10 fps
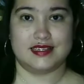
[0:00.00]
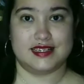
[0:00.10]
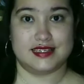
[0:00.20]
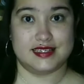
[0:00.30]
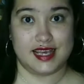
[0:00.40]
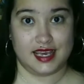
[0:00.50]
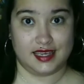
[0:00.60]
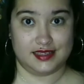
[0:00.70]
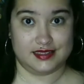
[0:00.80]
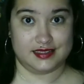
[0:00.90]
As a
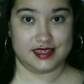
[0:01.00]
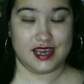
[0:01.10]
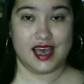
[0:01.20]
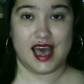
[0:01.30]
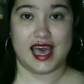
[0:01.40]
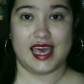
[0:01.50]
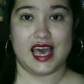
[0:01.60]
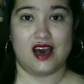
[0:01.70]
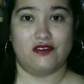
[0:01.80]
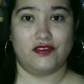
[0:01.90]
second, I
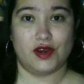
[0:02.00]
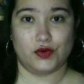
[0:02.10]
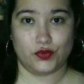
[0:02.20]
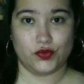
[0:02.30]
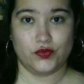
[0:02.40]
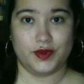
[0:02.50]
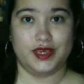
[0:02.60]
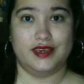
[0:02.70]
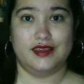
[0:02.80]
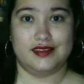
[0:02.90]
have
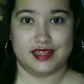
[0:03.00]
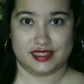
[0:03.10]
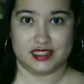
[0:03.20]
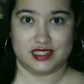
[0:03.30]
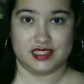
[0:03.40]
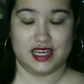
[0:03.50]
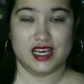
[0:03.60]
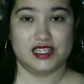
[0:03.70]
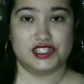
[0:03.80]
Ruby Dixon.